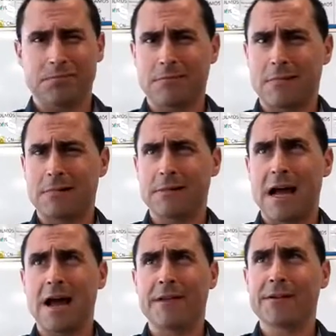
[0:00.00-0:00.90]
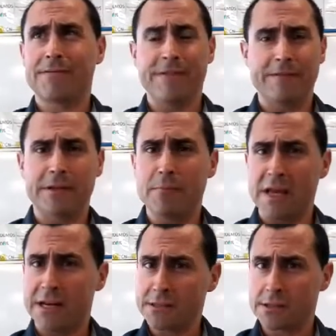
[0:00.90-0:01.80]
150
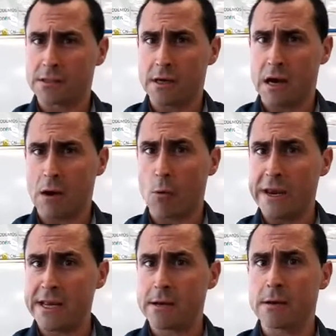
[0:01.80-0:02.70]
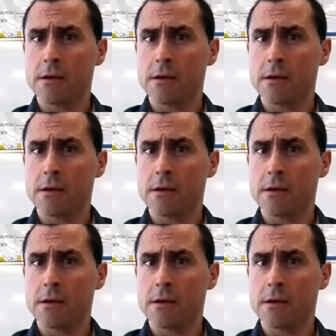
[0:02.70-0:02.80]
minutes a week.